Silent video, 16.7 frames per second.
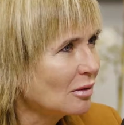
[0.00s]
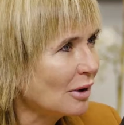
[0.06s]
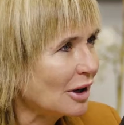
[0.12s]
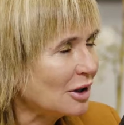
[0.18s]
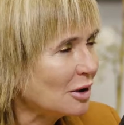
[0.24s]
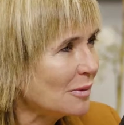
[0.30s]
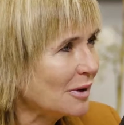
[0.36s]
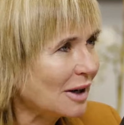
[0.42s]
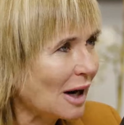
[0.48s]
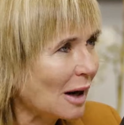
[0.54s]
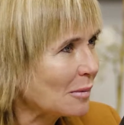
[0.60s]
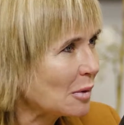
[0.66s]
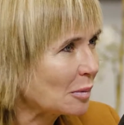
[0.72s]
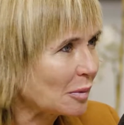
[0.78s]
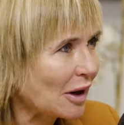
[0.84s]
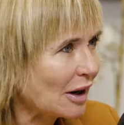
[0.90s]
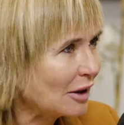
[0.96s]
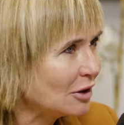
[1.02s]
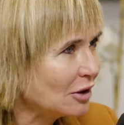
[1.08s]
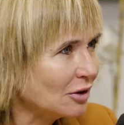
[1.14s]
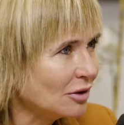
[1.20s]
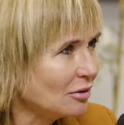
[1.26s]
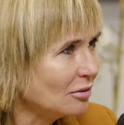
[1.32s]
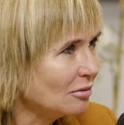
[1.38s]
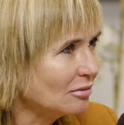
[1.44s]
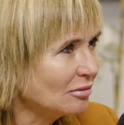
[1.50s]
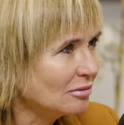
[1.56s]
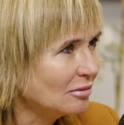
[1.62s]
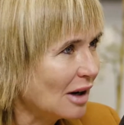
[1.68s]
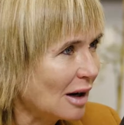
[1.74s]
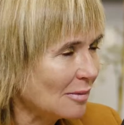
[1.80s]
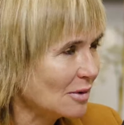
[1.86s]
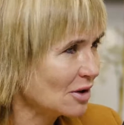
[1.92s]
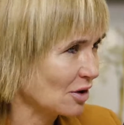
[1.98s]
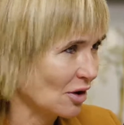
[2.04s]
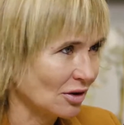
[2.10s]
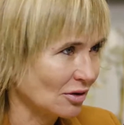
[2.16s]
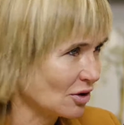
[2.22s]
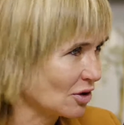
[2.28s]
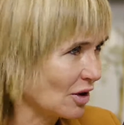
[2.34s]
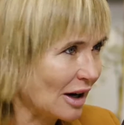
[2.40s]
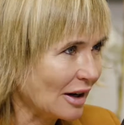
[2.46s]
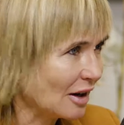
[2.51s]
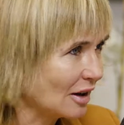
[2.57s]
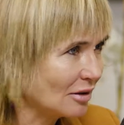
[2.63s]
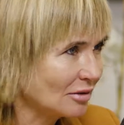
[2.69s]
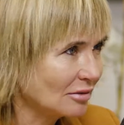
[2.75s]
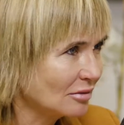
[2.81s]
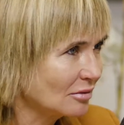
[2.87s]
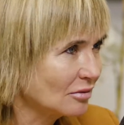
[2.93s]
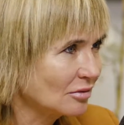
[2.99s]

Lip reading: when you became a brand new Amazon trader?